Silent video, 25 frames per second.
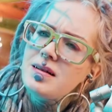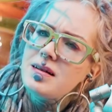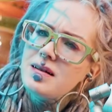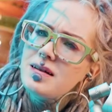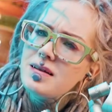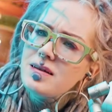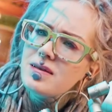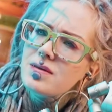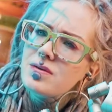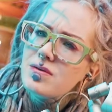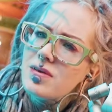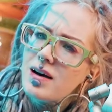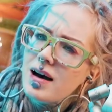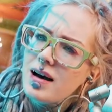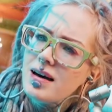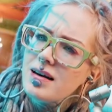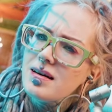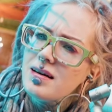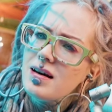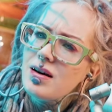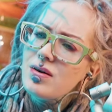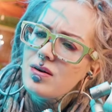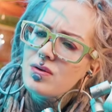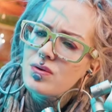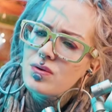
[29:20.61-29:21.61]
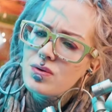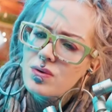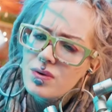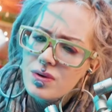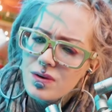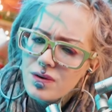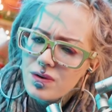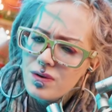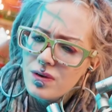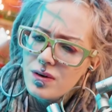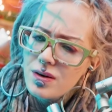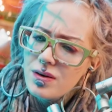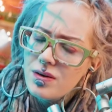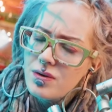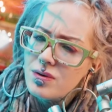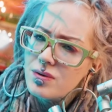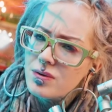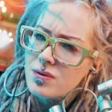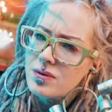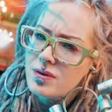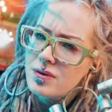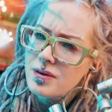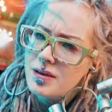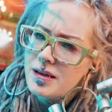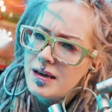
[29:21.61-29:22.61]
is right now good for
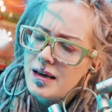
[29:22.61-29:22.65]
you